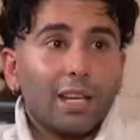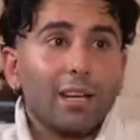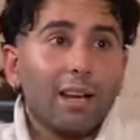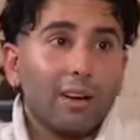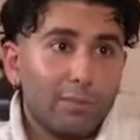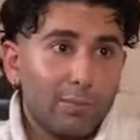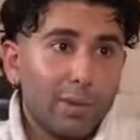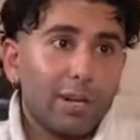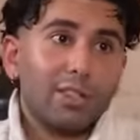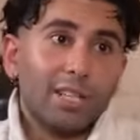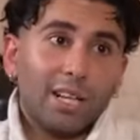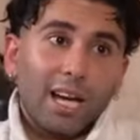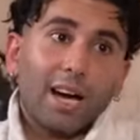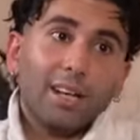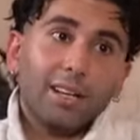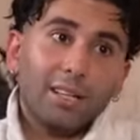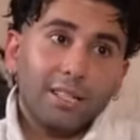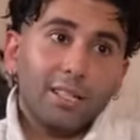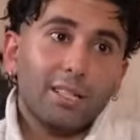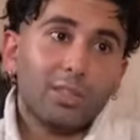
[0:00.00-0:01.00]
I love my
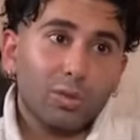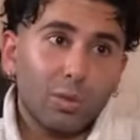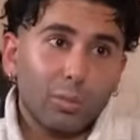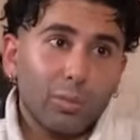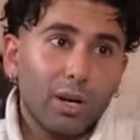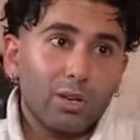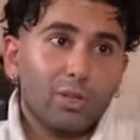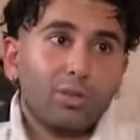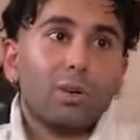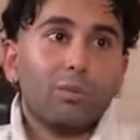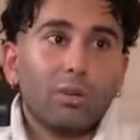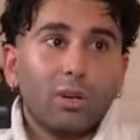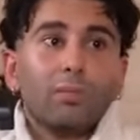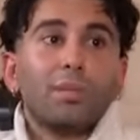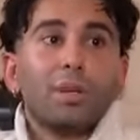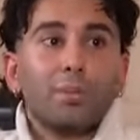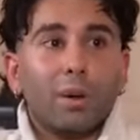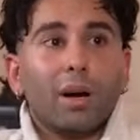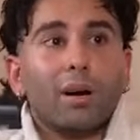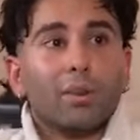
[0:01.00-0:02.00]
reality so much, so I want to
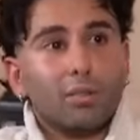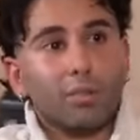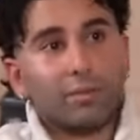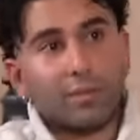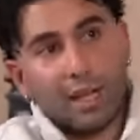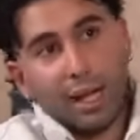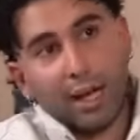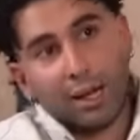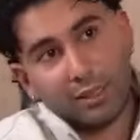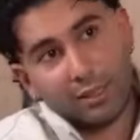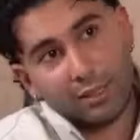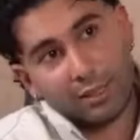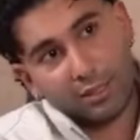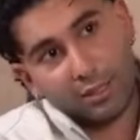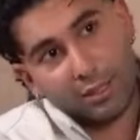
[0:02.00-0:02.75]
be part of that.